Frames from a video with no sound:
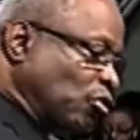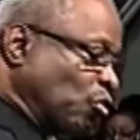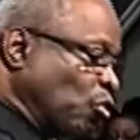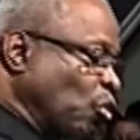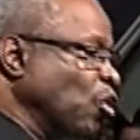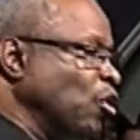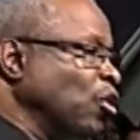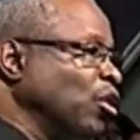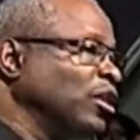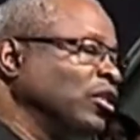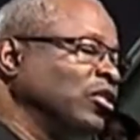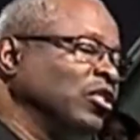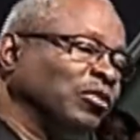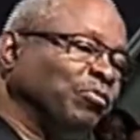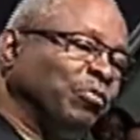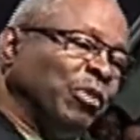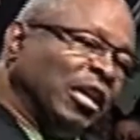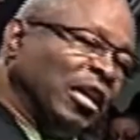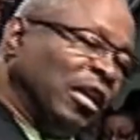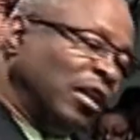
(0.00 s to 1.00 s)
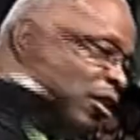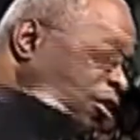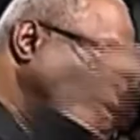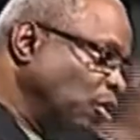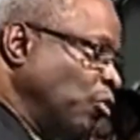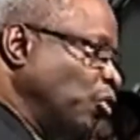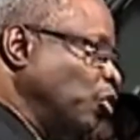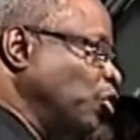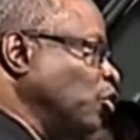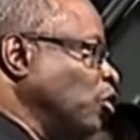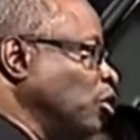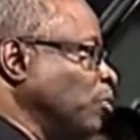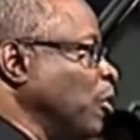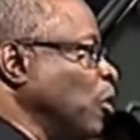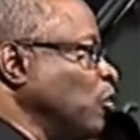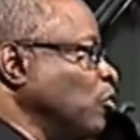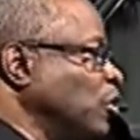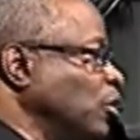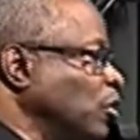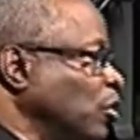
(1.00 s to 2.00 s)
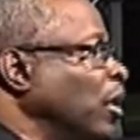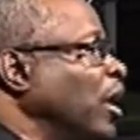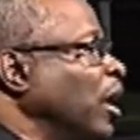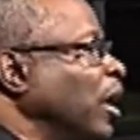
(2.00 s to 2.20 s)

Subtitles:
word and just begin to do what you're supposed to do,